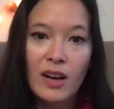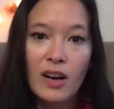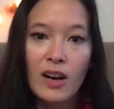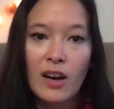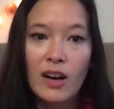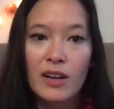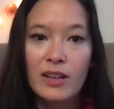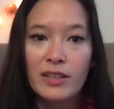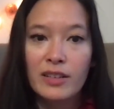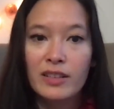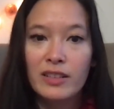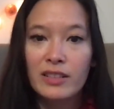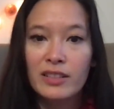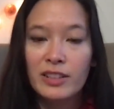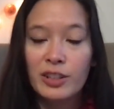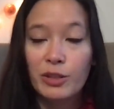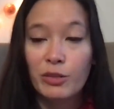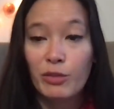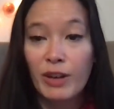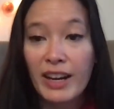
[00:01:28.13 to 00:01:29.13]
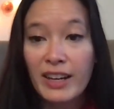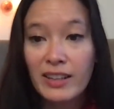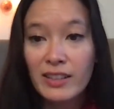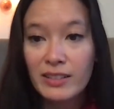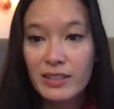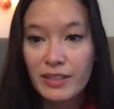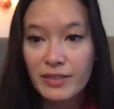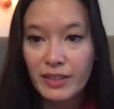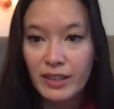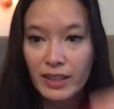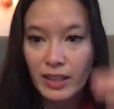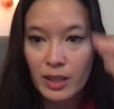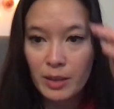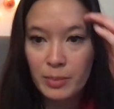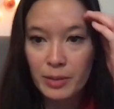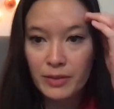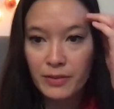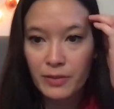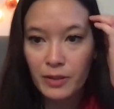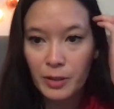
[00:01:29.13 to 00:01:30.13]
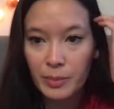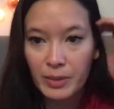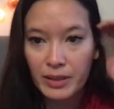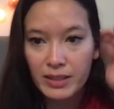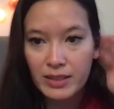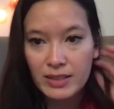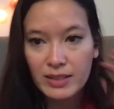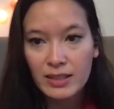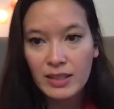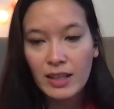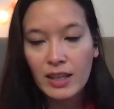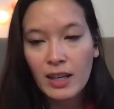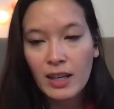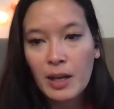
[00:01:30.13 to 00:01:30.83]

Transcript: on your regular video performance.